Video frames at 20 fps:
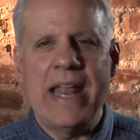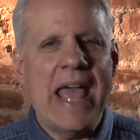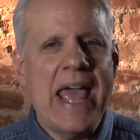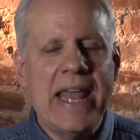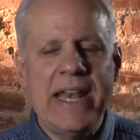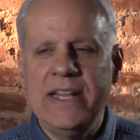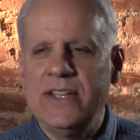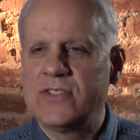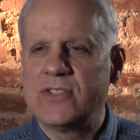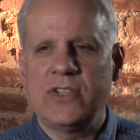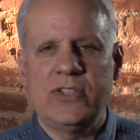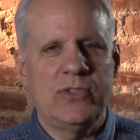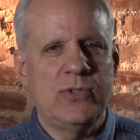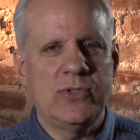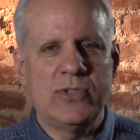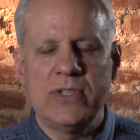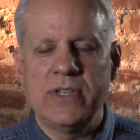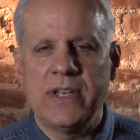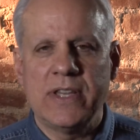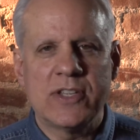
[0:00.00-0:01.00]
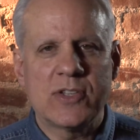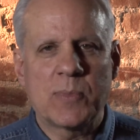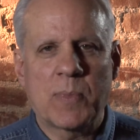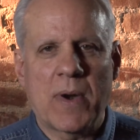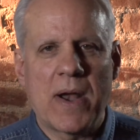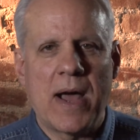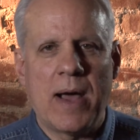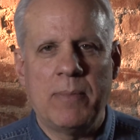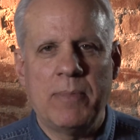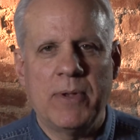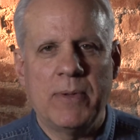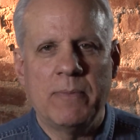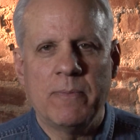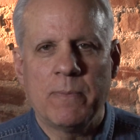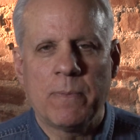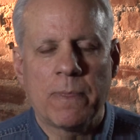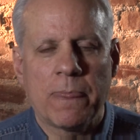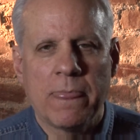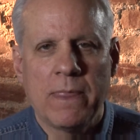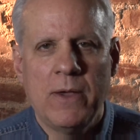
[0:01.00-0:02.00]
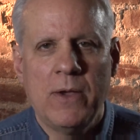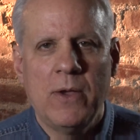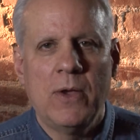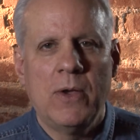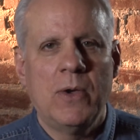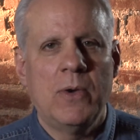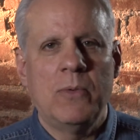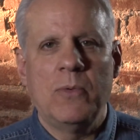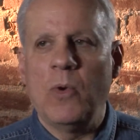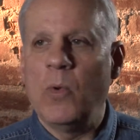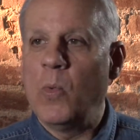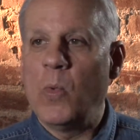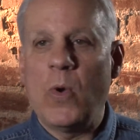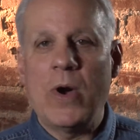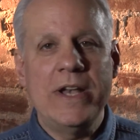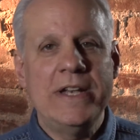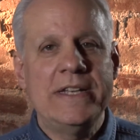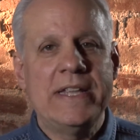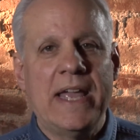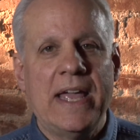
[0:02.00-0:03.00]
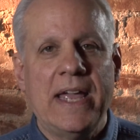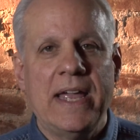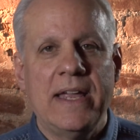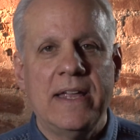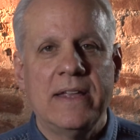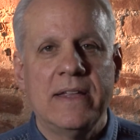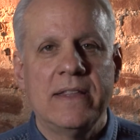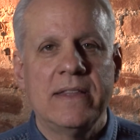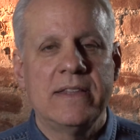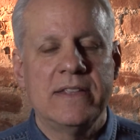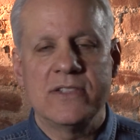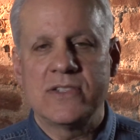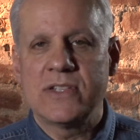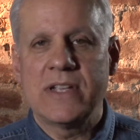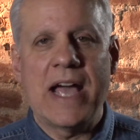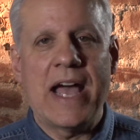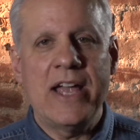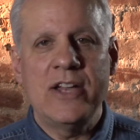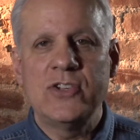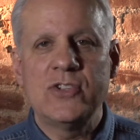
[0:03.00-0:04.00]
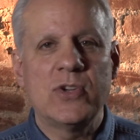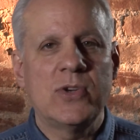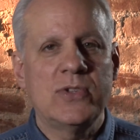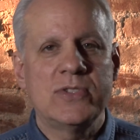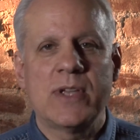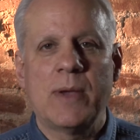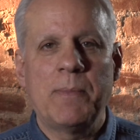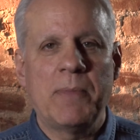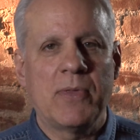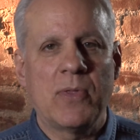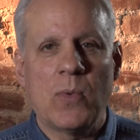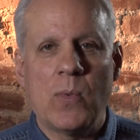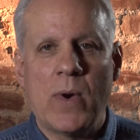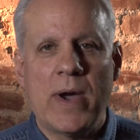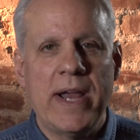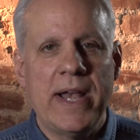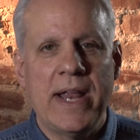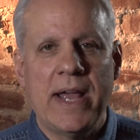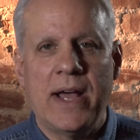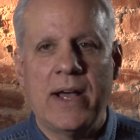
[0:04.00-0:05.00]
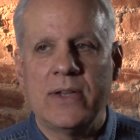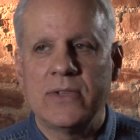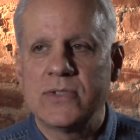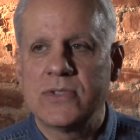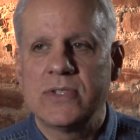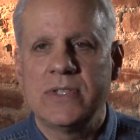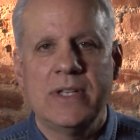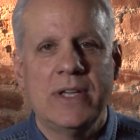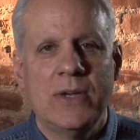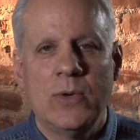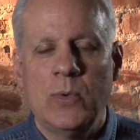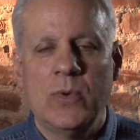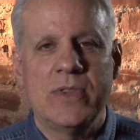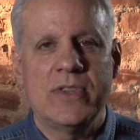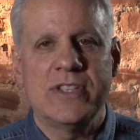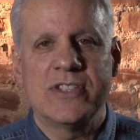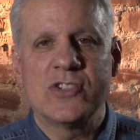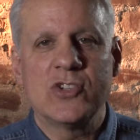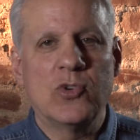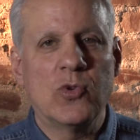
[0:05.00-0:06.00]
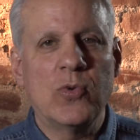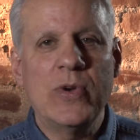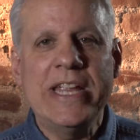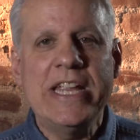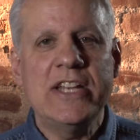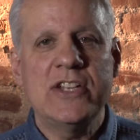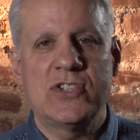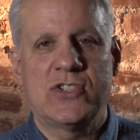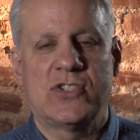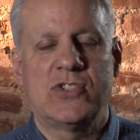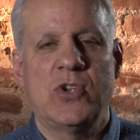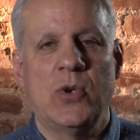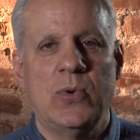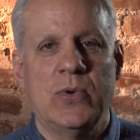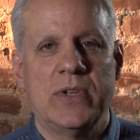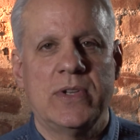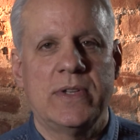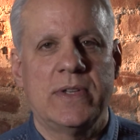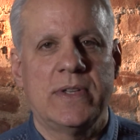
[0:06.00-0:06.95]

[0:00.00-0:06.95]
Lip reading: any solution to this problem. Well, one day, this guy shows up at the White House with this green suit,